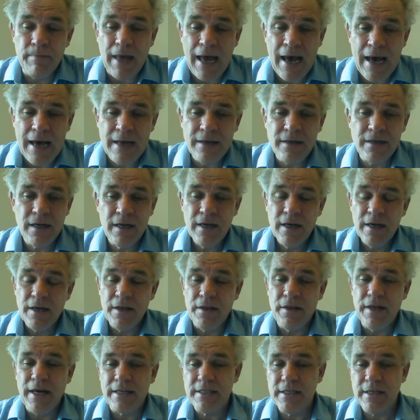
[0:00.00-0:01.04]
add
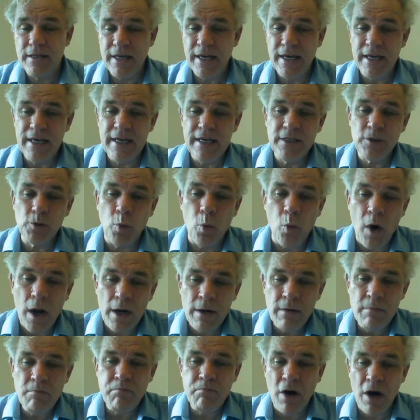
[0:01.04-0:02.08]
that there is
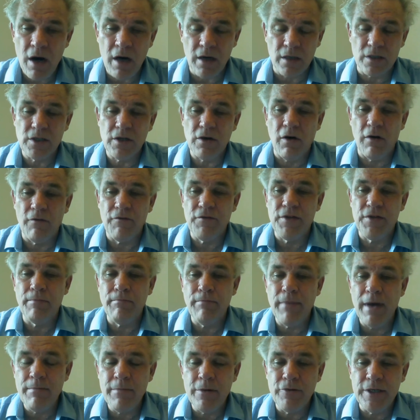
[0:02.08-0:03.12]
one part of the
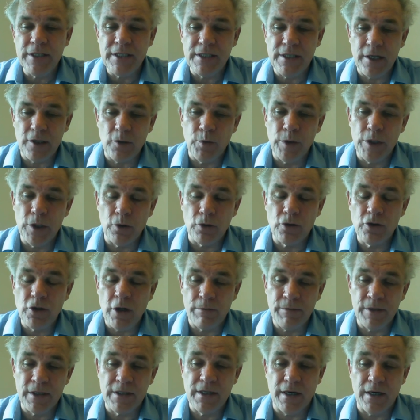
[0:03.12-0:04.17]
memories that we
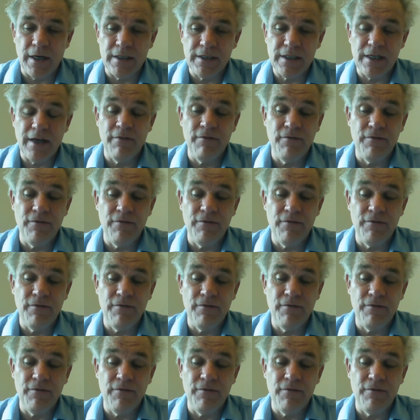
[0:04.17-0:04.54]
automatize,